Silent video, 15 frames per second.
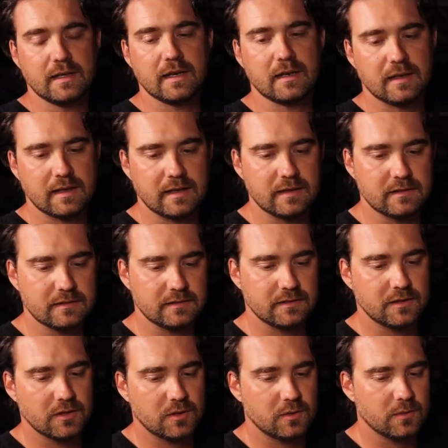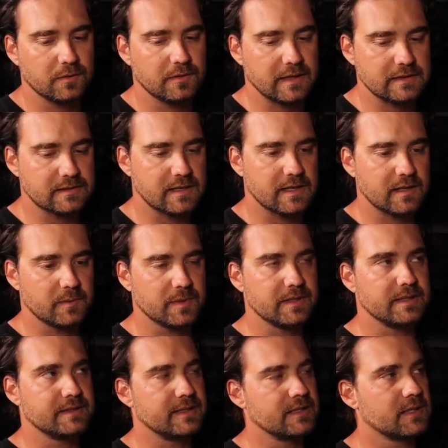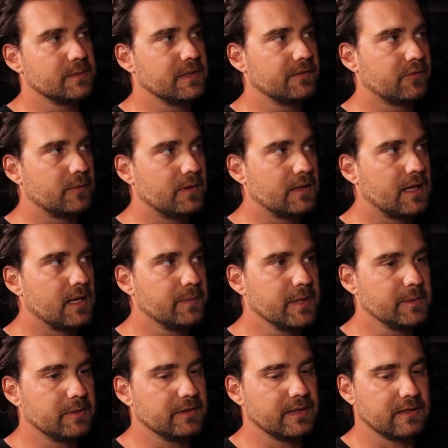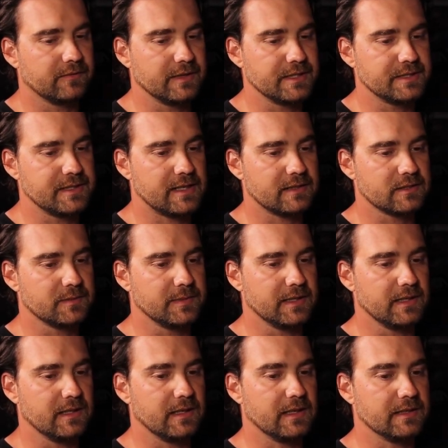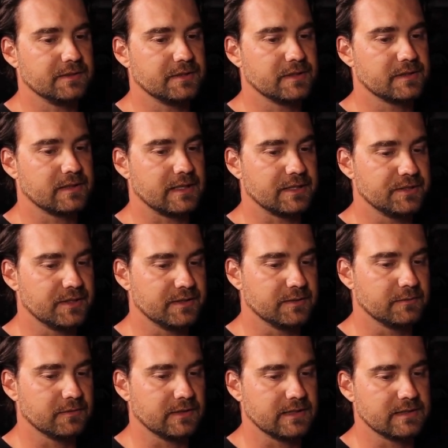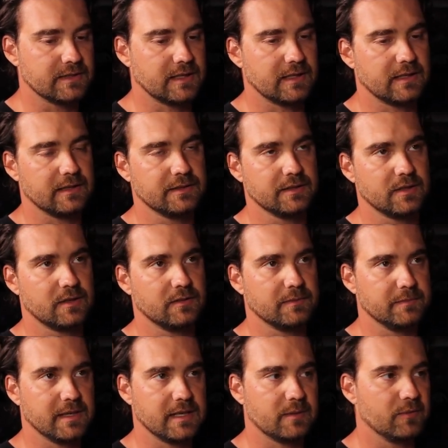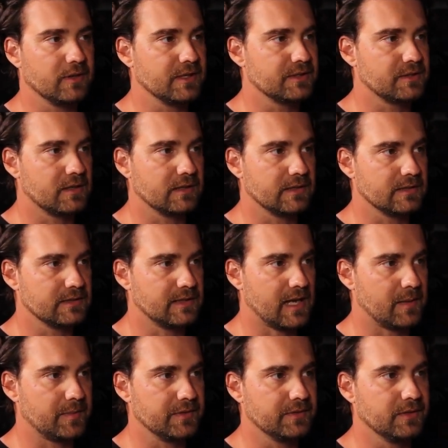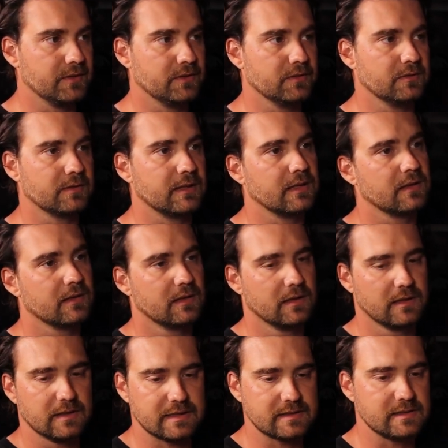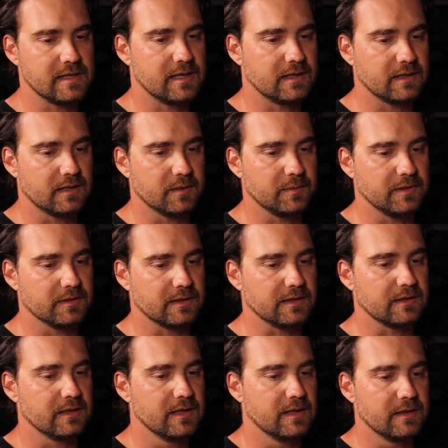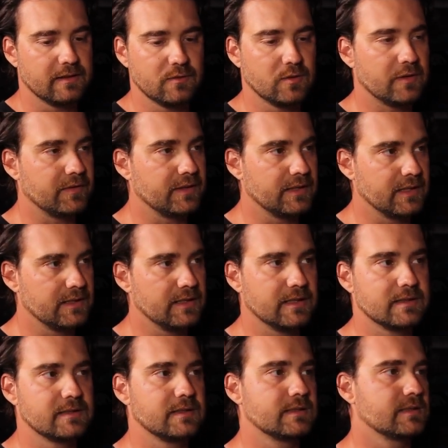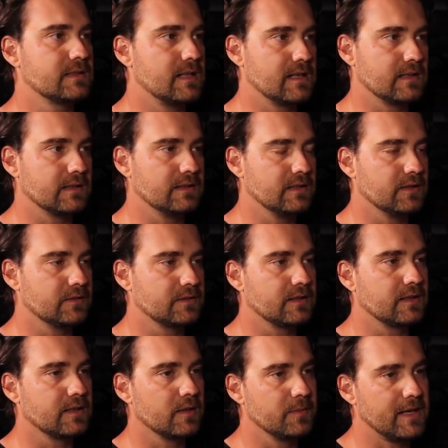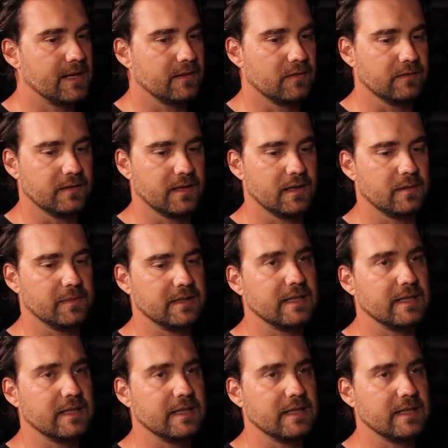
Yeah, and that's kind of been the sentiment from a lot of people that have reached out to me and just genuinely said, man, I'm really sorry that this happened to you. That's not going to be whoever did this. It's not, it's going to come back on them.